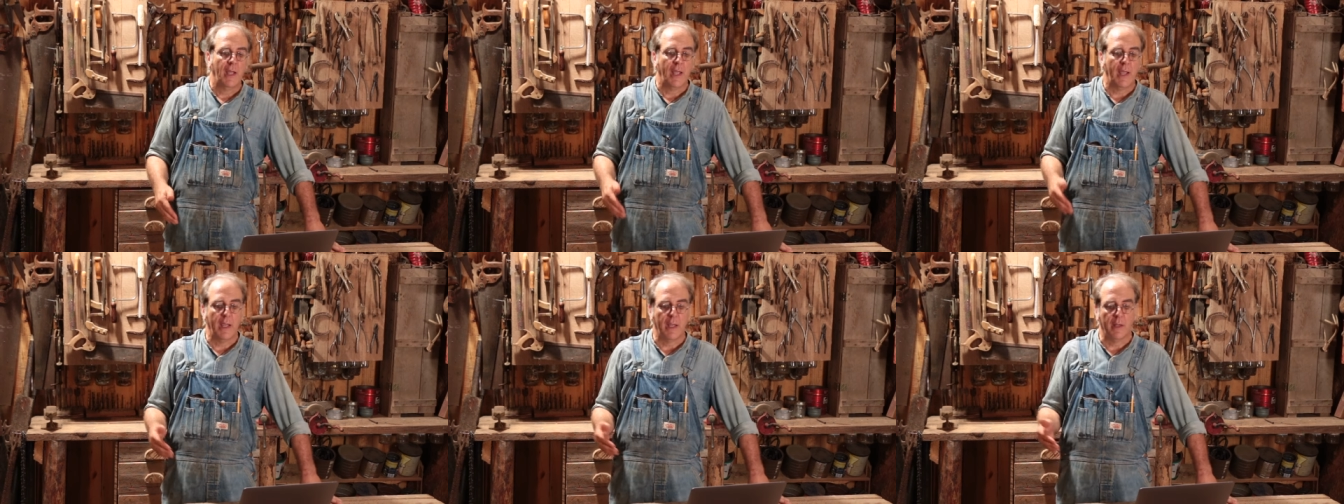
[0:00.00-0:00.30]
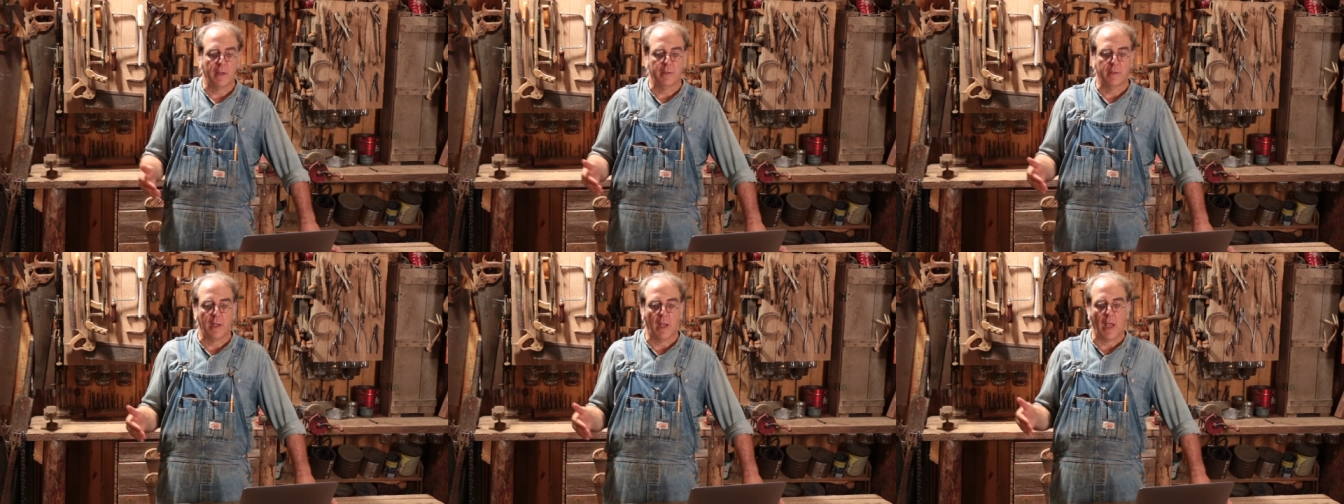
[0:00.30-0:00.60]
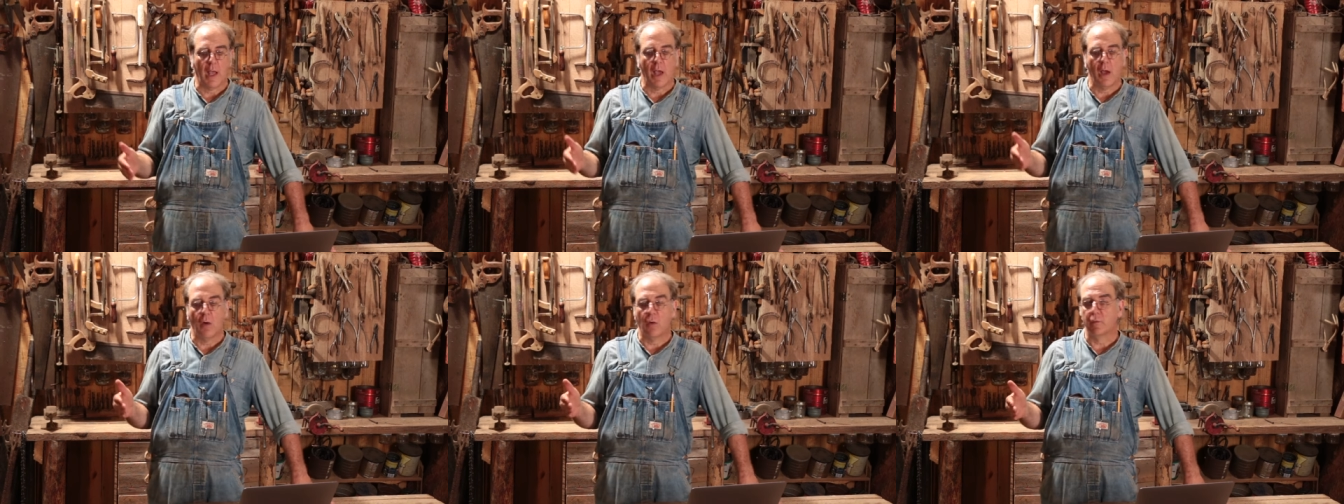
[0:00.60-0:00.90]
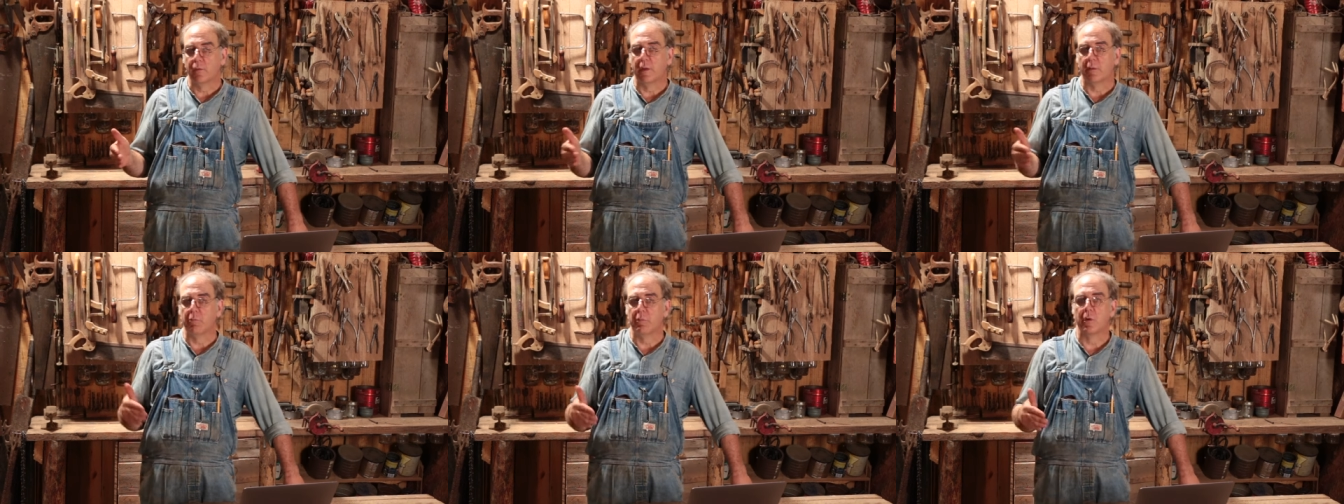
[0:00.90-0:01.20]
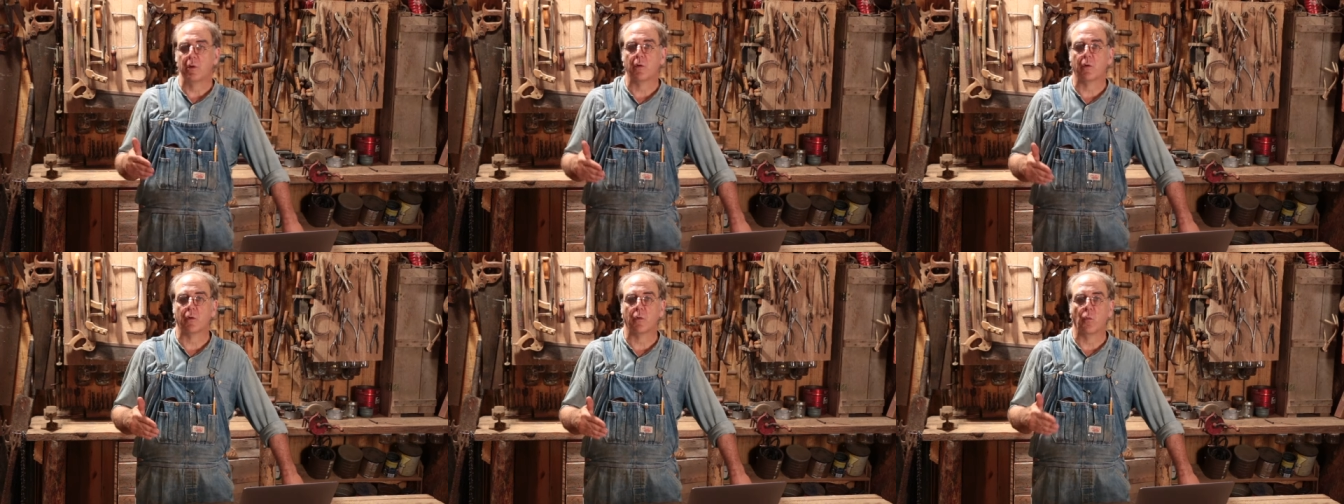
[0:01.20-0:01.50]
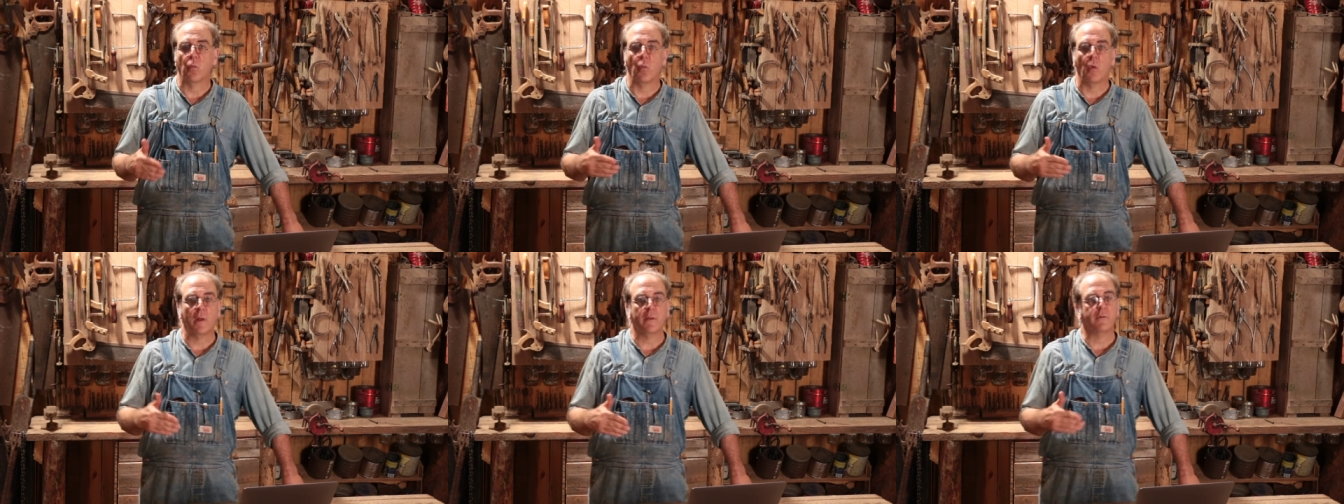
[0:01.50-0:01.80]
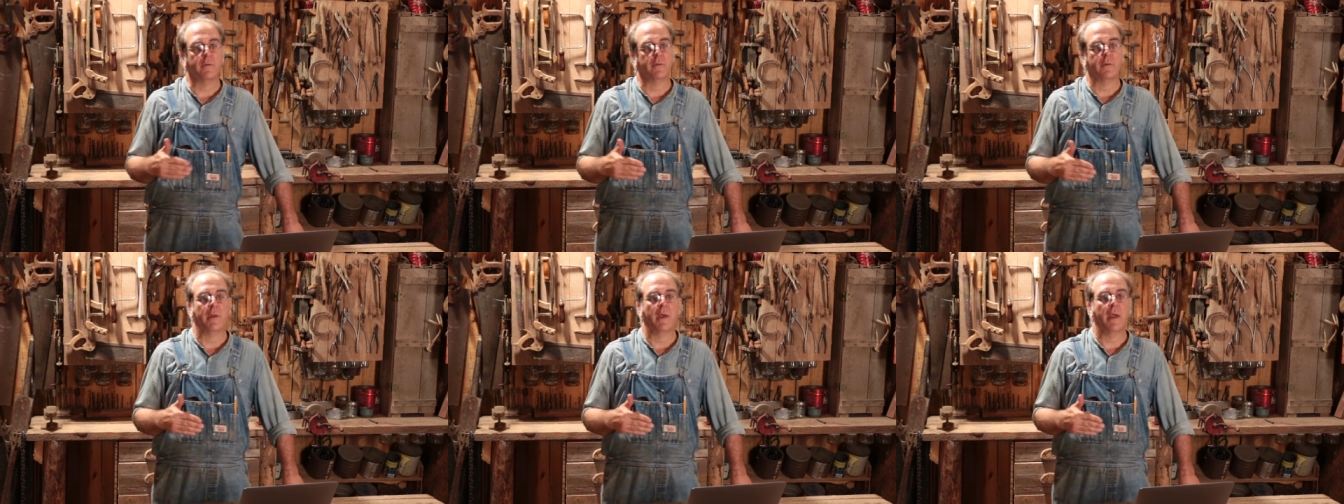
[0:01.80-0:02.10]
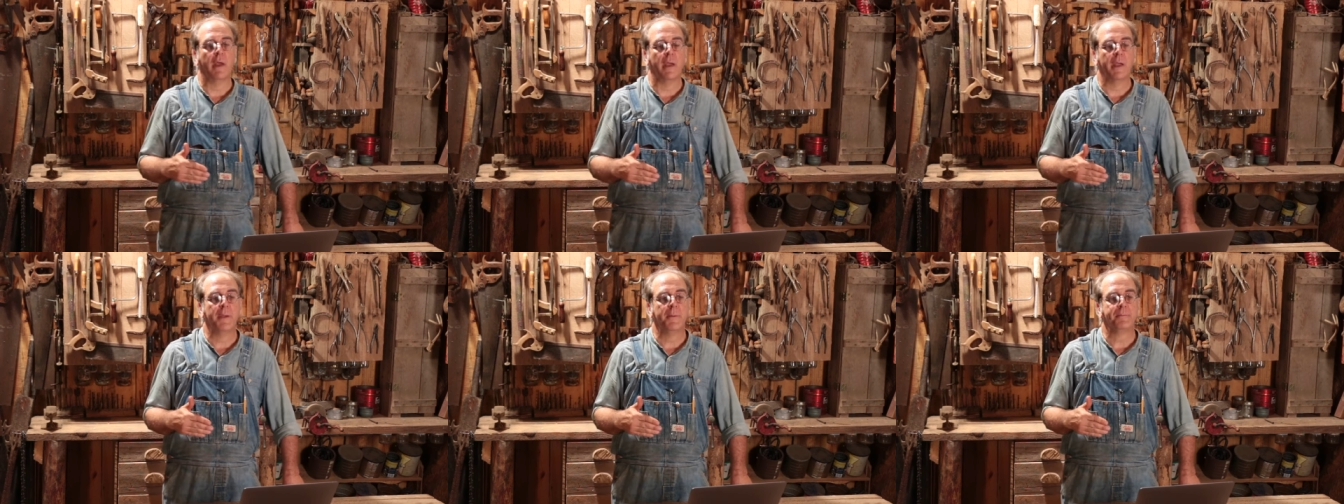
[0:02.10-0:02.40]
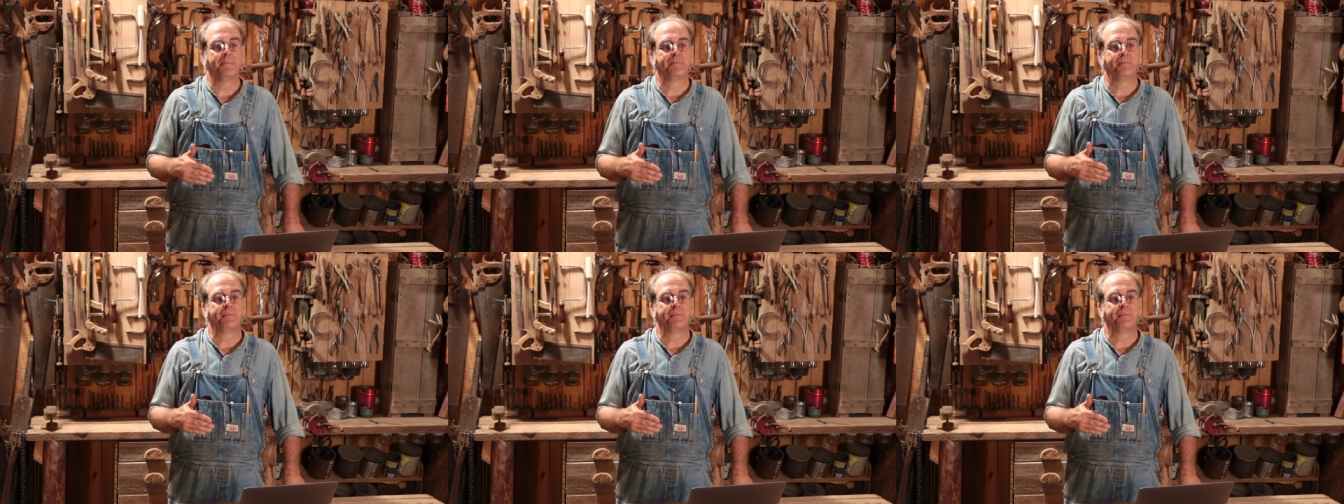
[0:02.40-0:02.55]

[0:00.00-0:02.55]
And I only milk once a day,